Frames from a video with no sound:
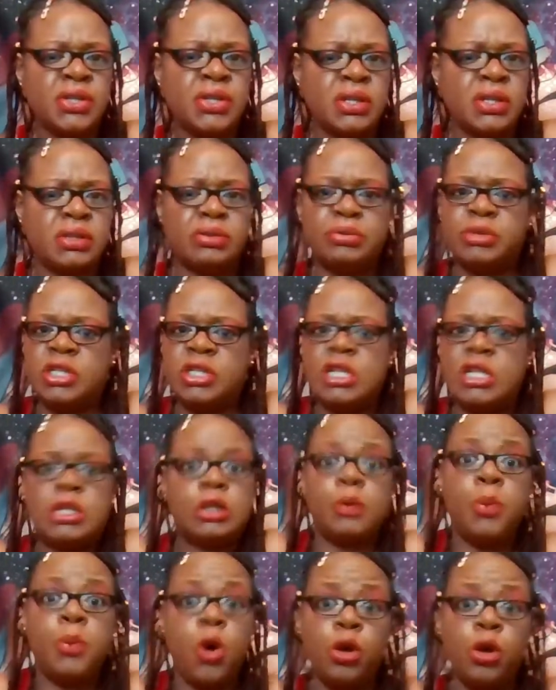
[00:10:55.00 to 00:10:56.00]
and sit
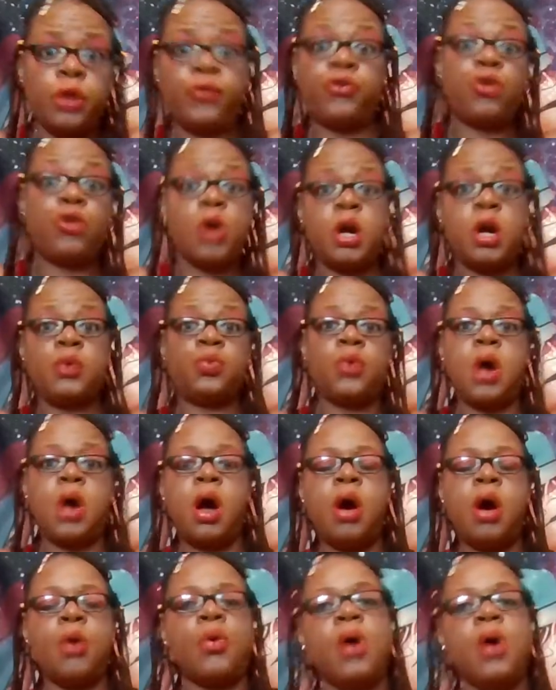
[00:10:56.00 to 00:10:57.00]
them on the front
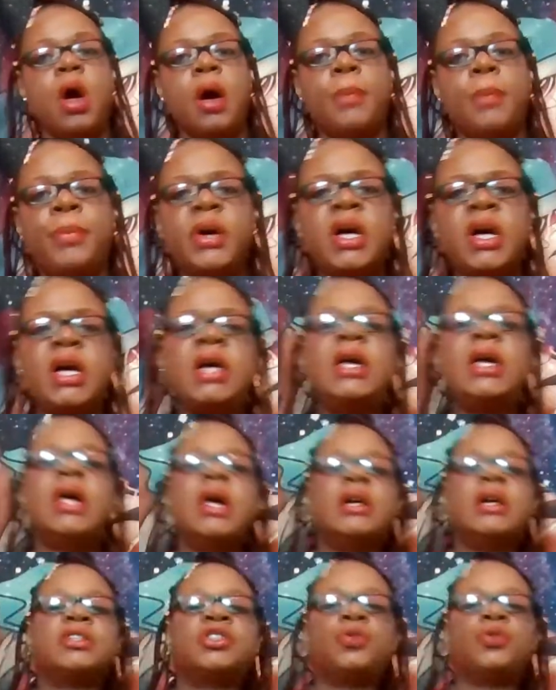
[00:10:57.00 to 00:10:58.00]
row. But
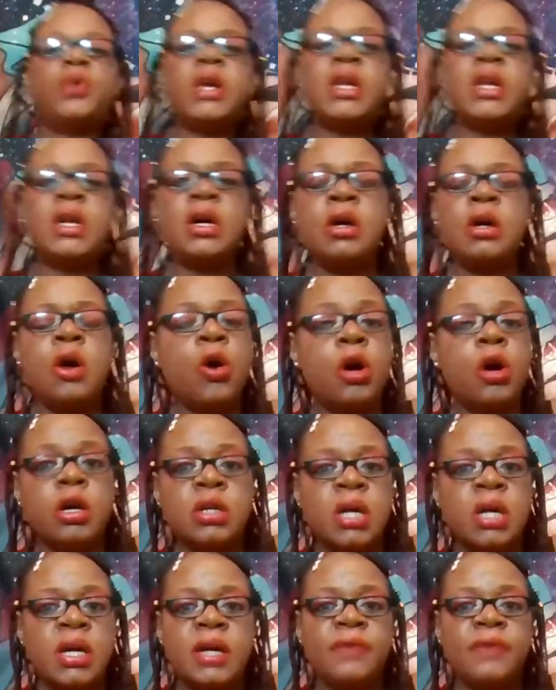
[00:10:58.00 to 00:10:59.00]
Sabrina
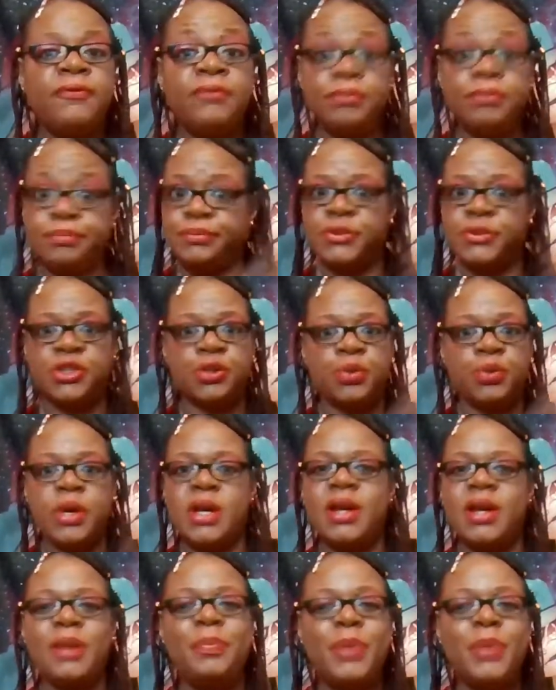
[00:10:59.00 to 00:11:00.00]

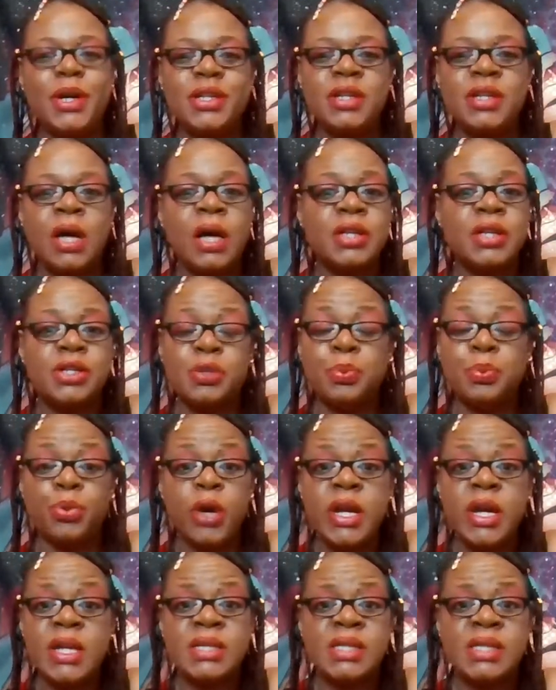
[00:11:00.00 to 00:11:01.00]

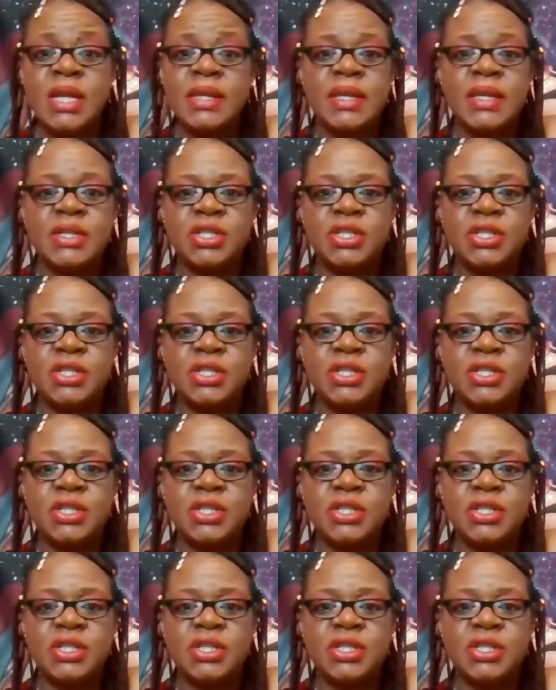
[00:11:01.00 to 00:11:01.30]
said that